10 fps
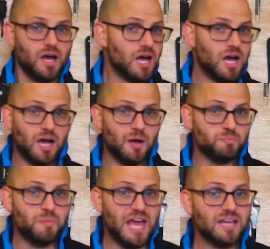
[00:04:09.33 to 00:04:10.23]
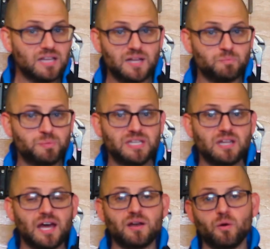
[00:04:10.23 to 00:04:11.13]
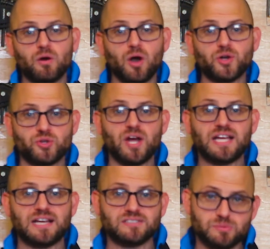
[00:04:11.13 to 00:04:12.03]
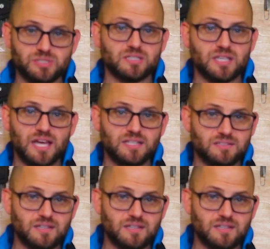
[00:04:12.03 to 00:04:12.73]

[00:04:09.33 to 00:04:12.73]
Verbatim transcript: A light and B light, or our tricalcium silicate